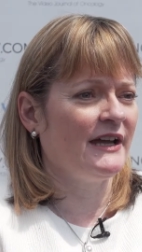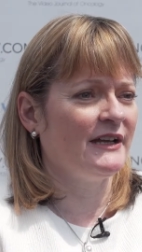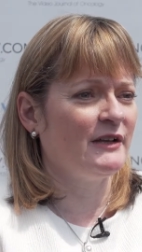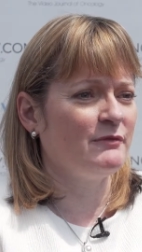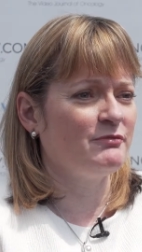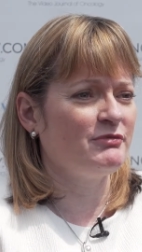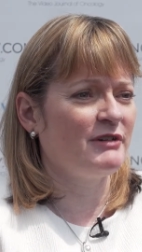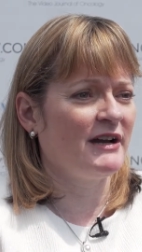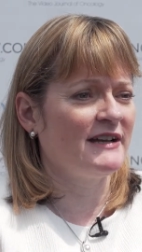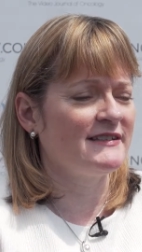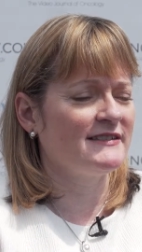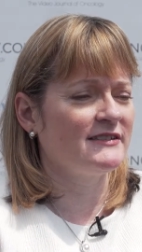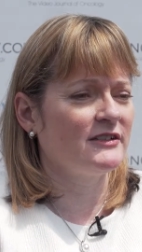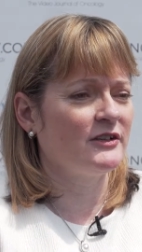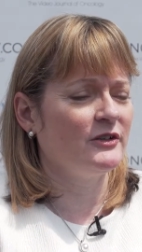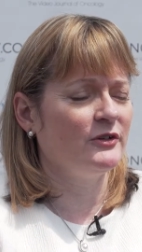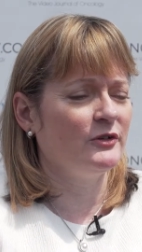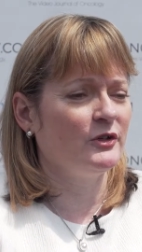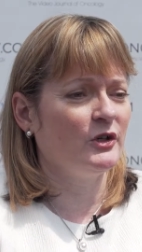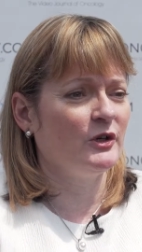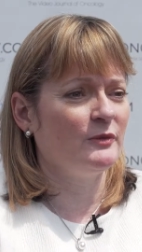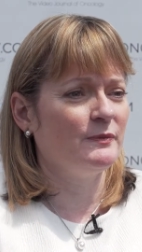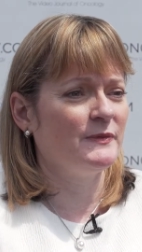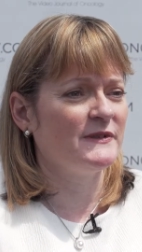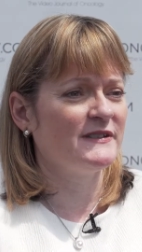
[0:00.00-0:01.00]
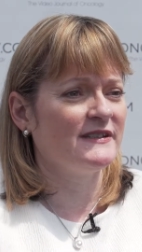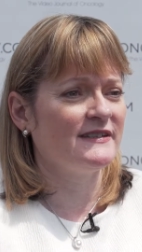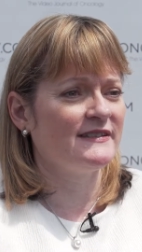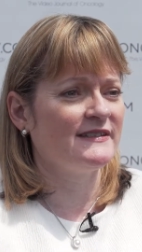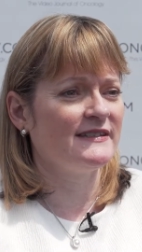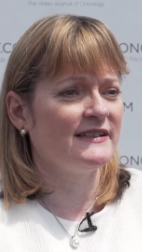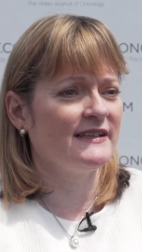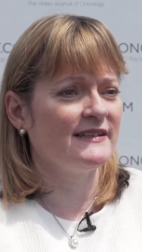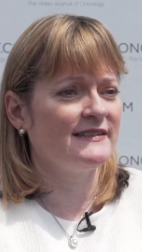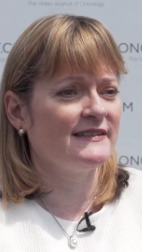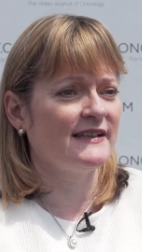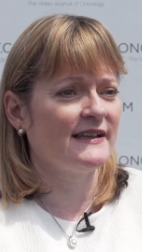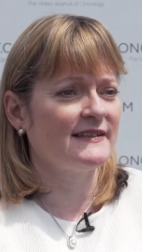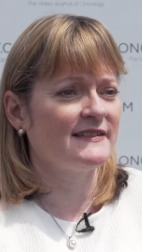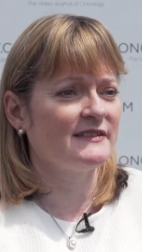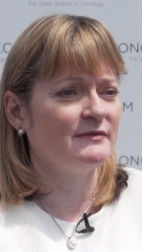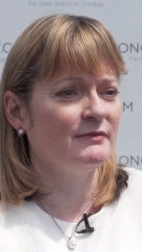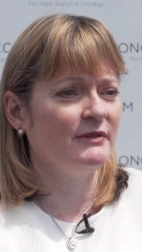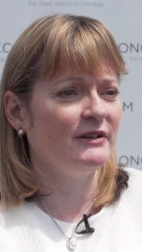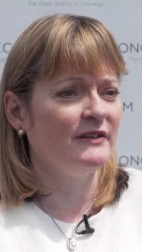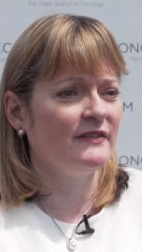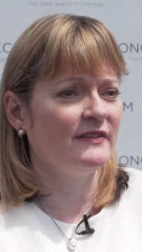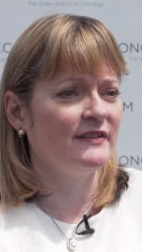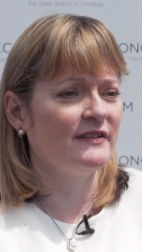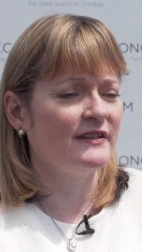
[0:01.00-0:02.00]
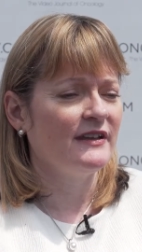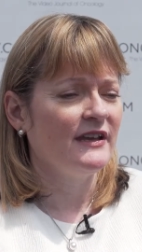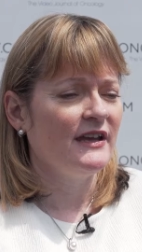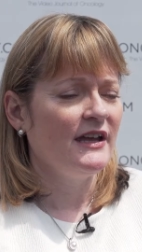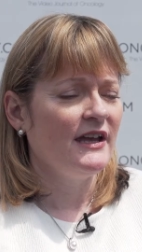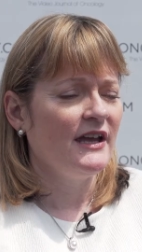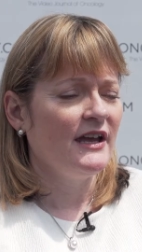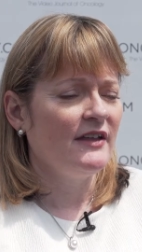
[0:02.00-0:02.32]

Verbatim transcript: and a practical competency assessment